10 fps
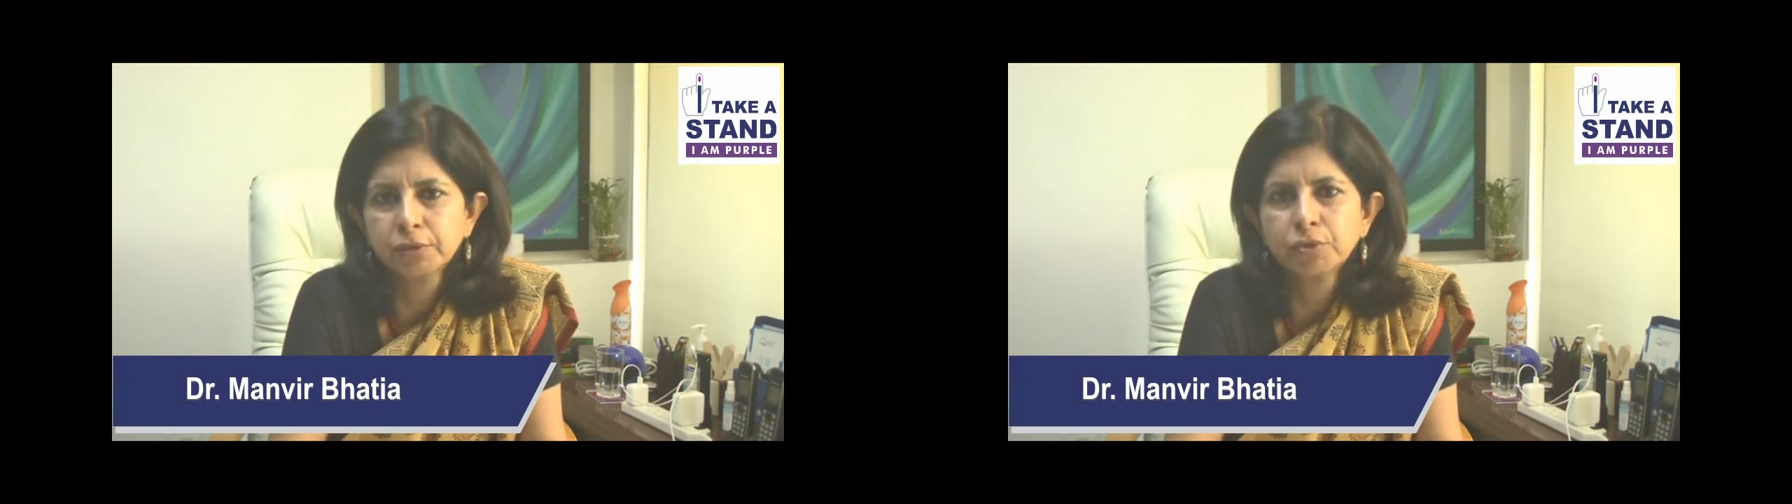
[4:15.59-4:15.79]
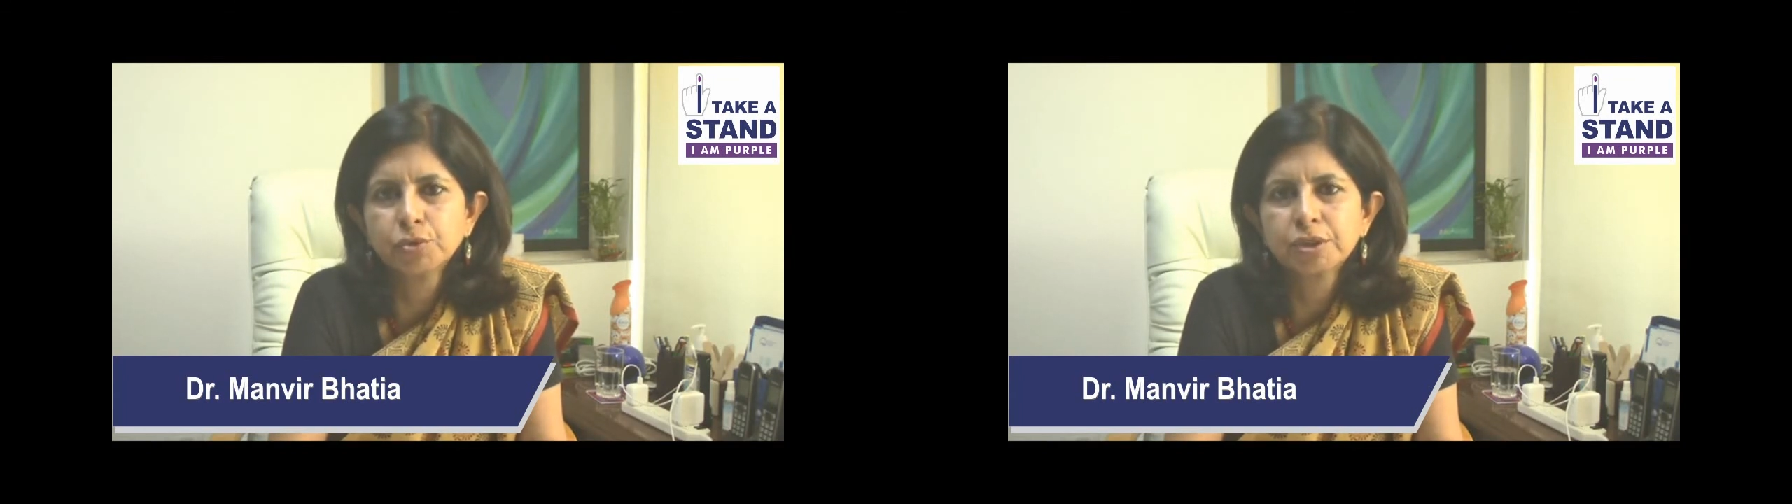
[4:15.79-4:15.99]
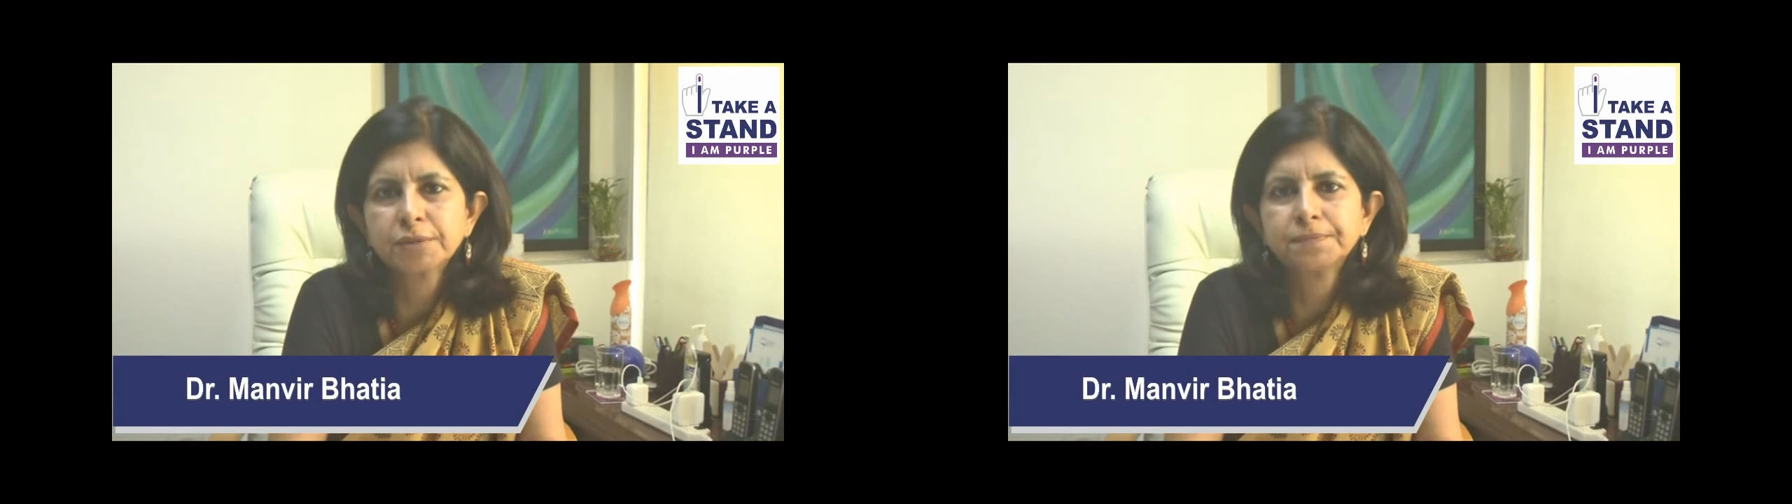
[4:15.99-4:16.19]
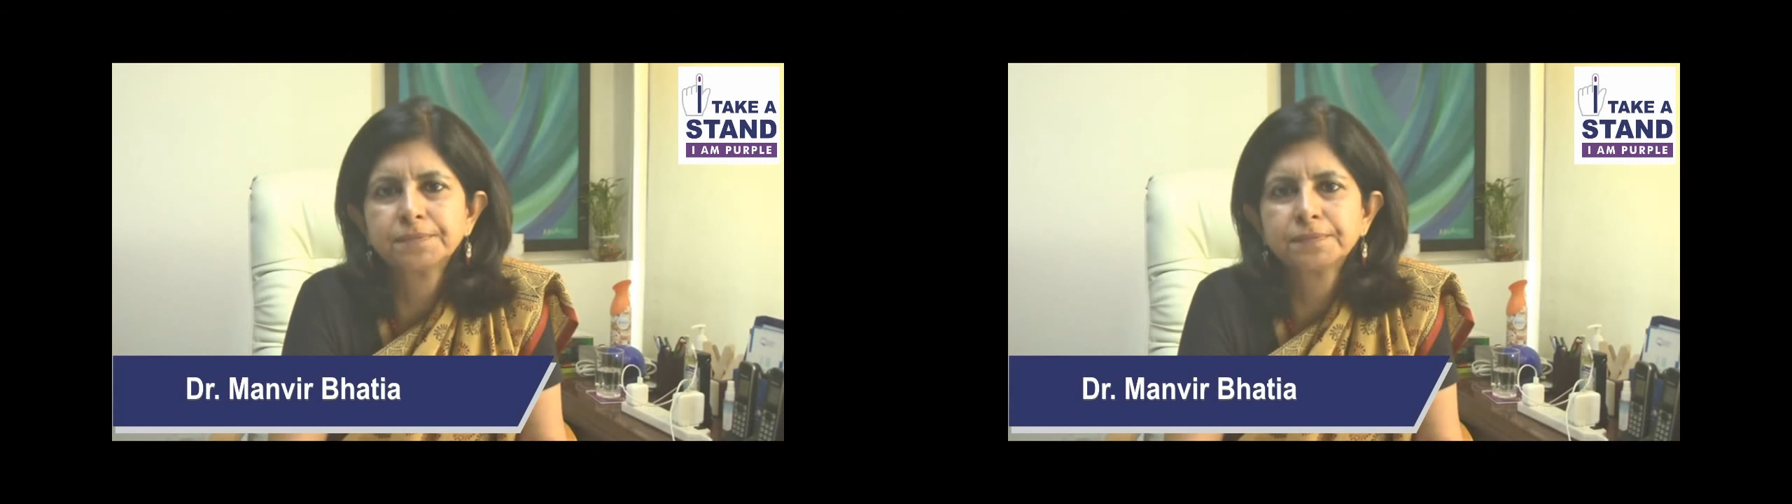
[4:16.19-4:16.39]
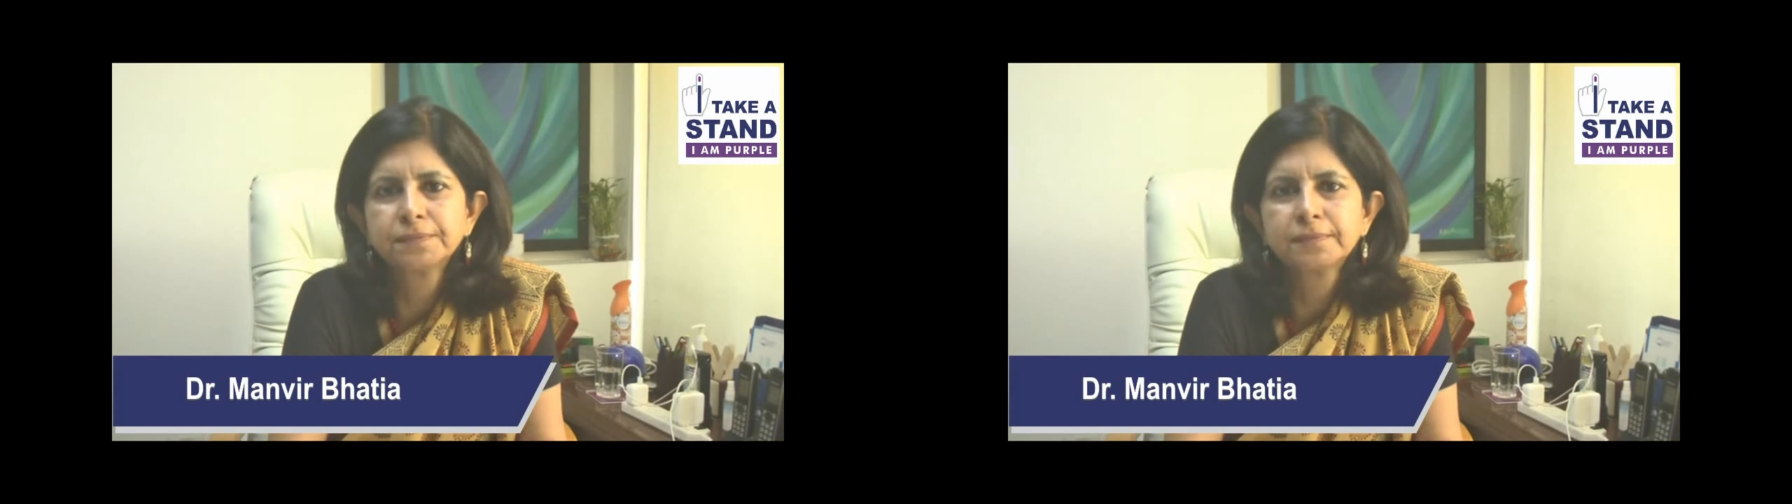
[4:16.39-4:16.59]
the future.
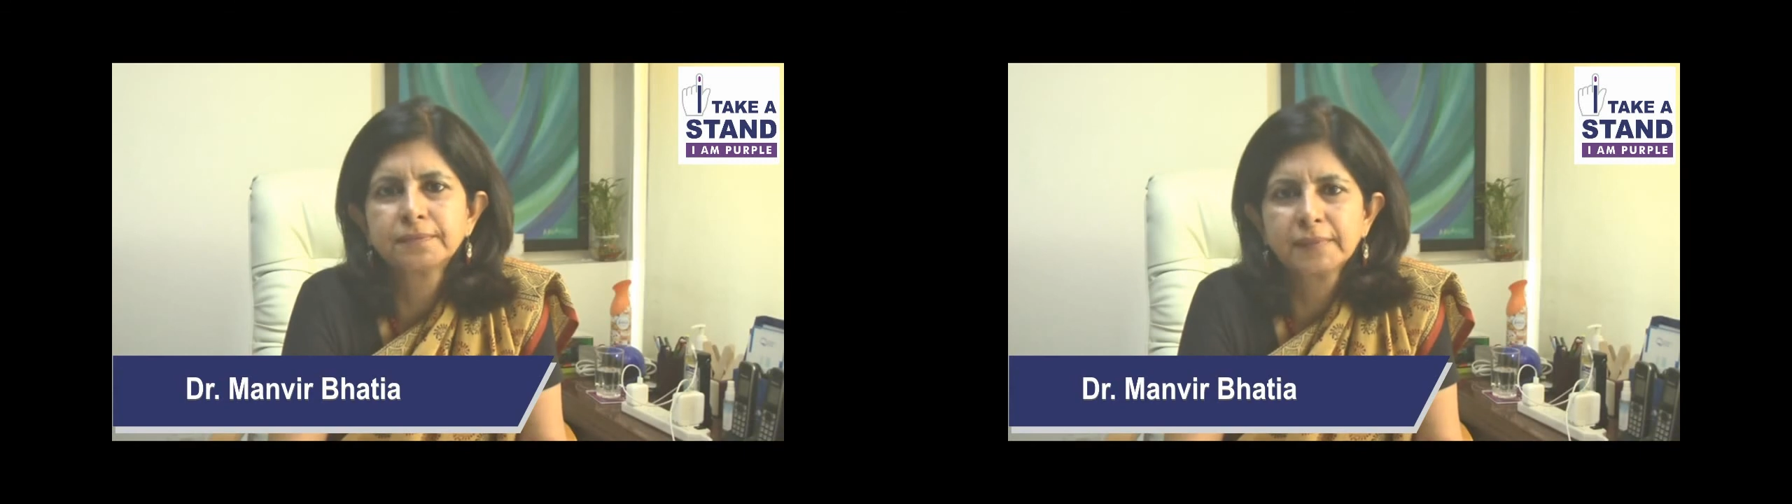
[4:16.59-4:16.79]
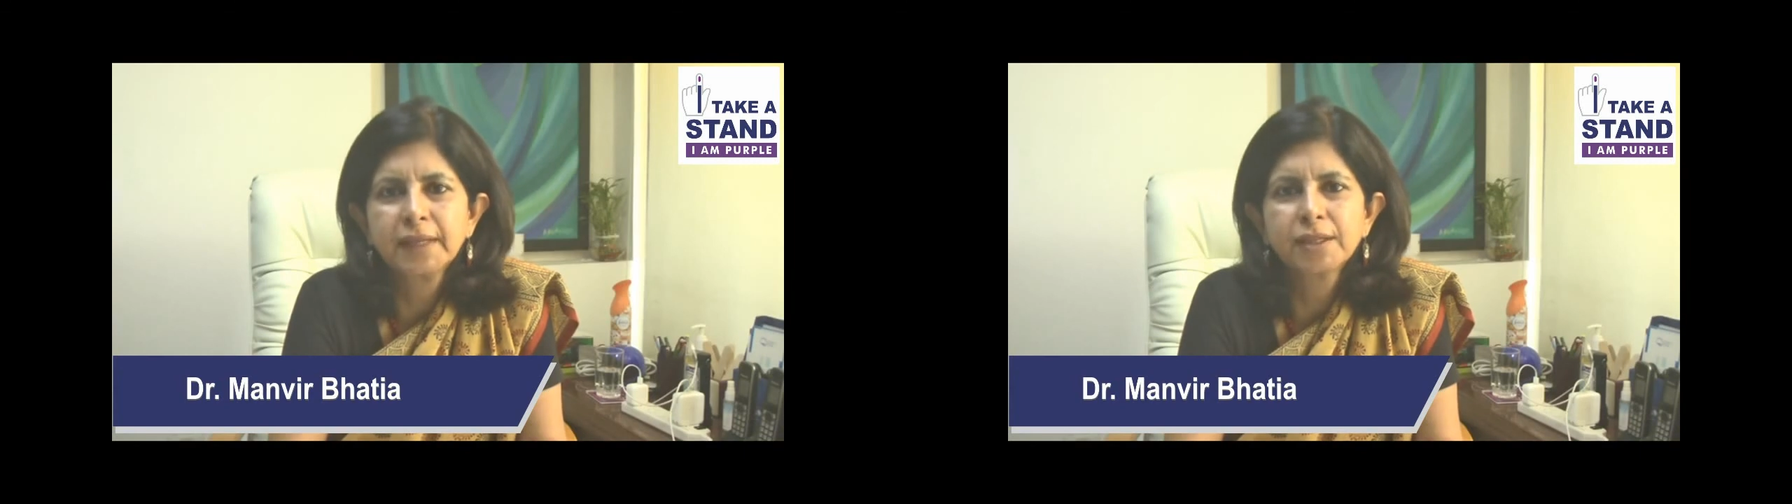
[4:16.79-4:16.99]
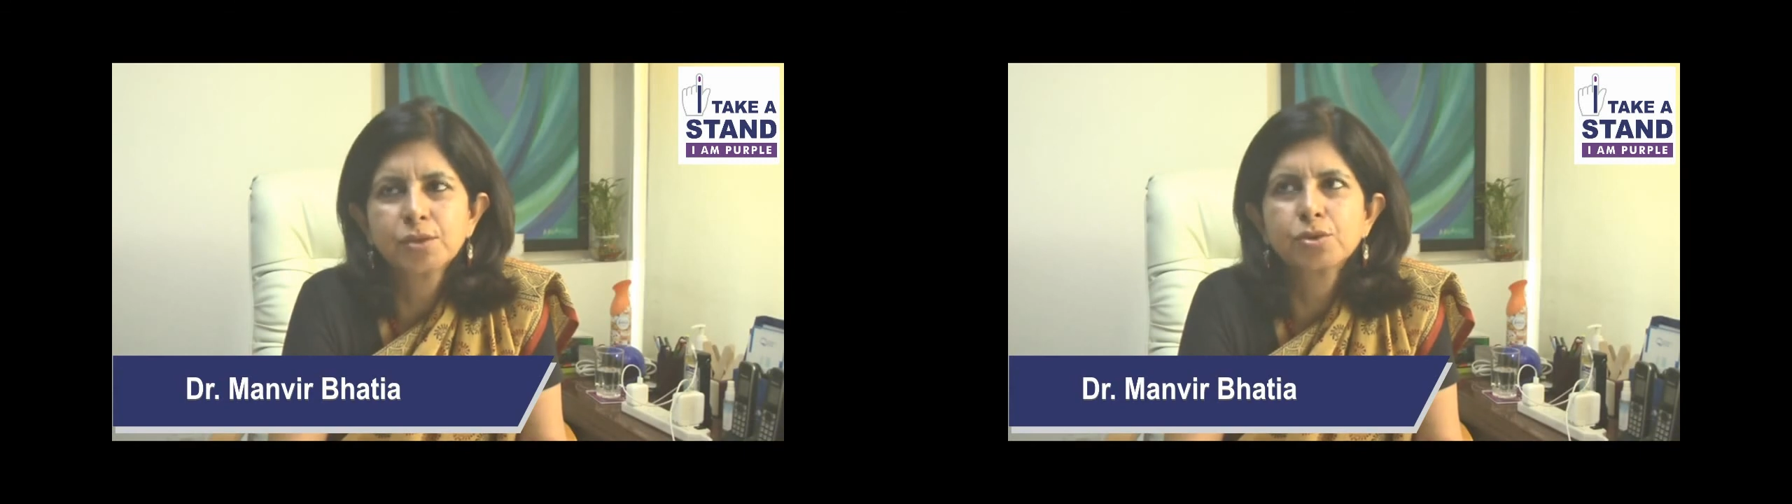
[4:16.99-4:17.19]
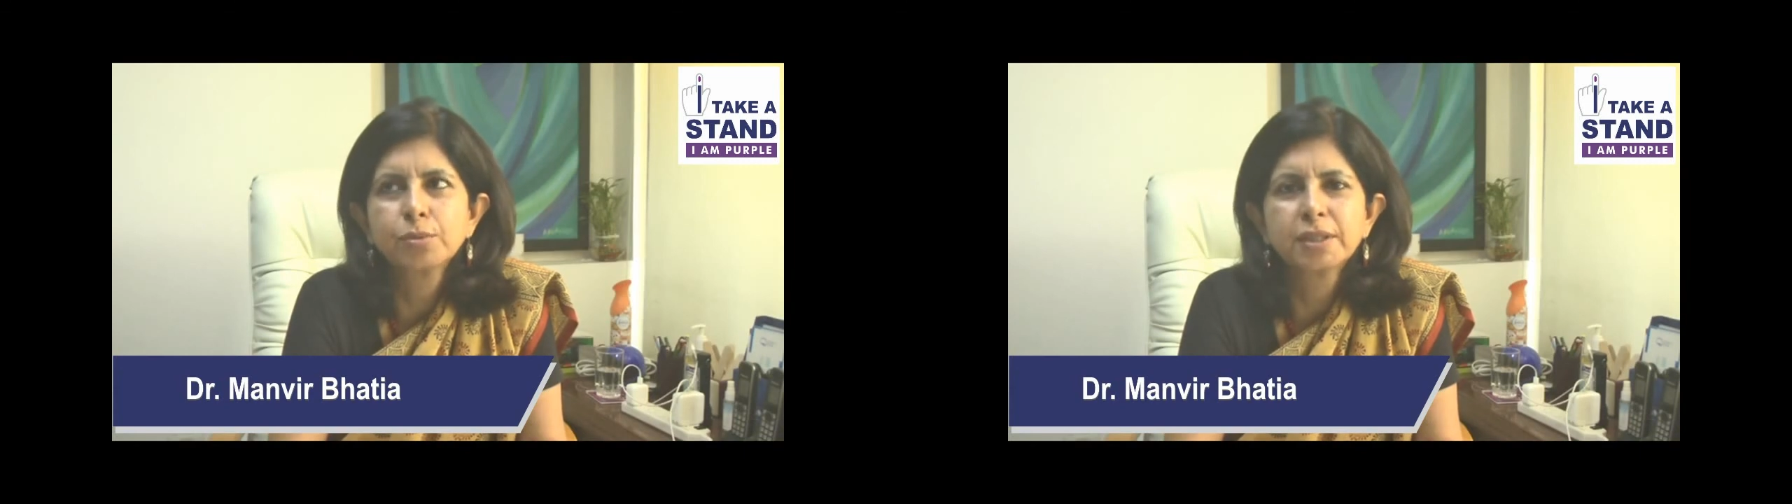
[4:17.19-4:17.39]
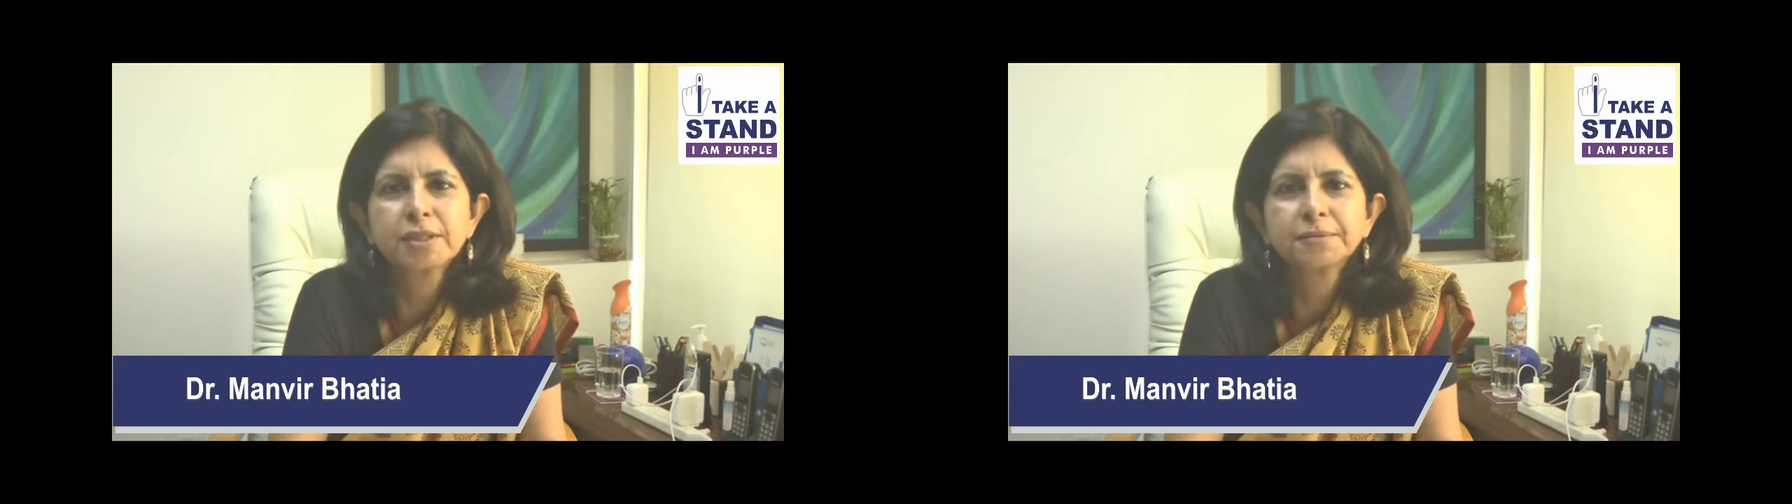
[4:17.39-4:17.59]
Thank you so
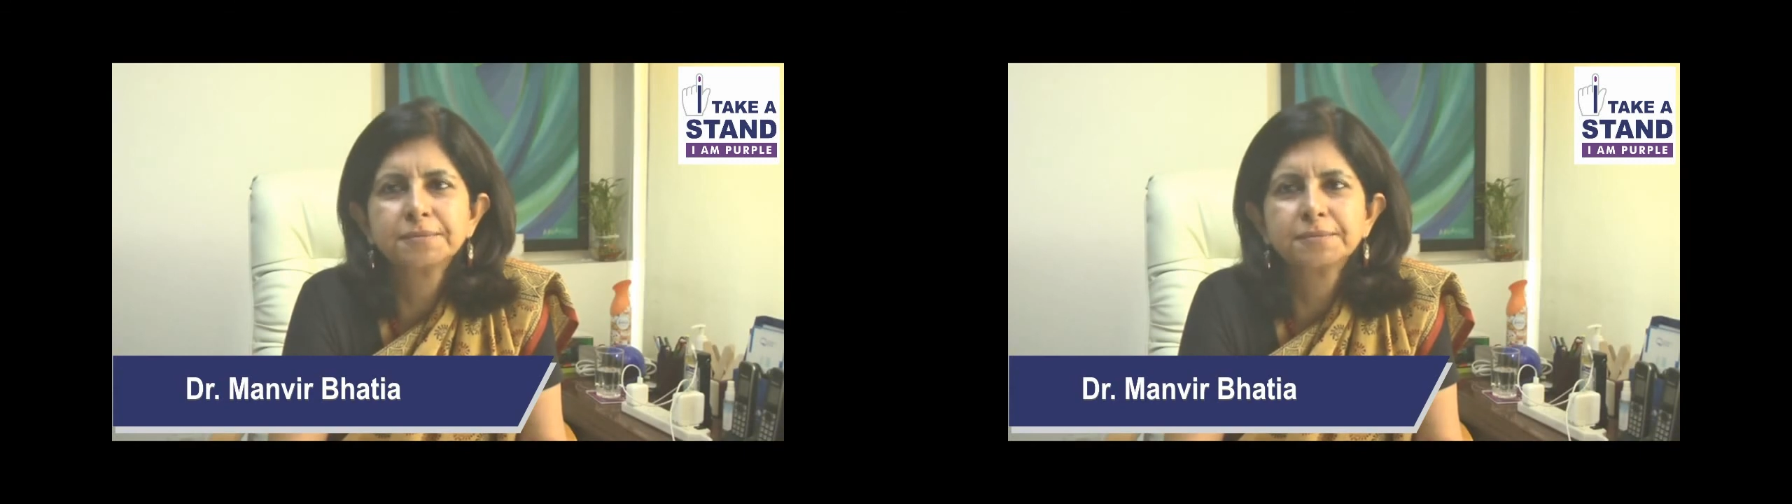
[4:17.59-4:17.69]
much.